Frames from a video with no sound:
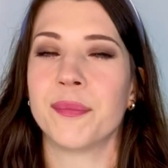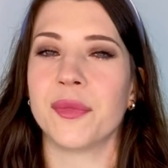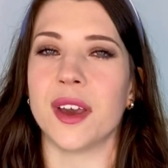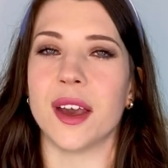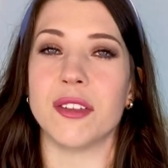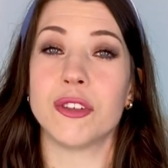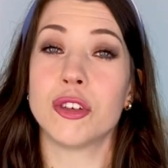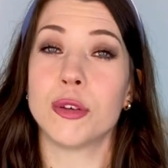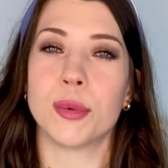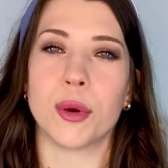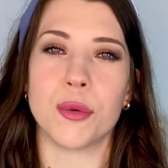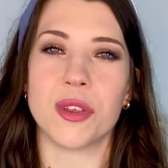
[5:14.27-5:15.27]
The
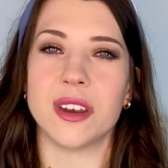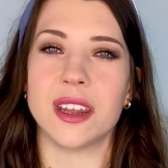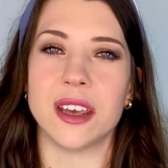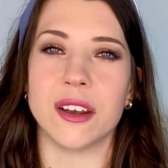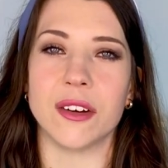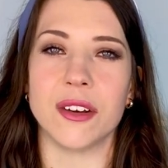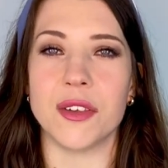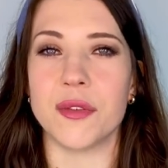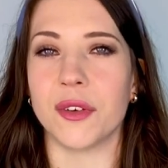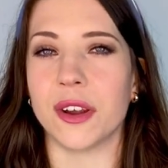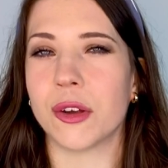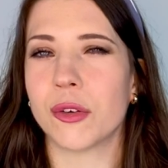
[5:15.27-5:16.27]
tuberose in here is
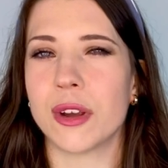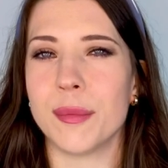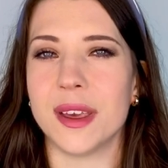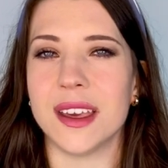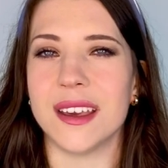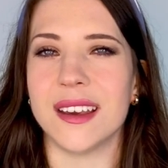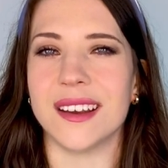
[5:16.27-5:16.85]
very creamy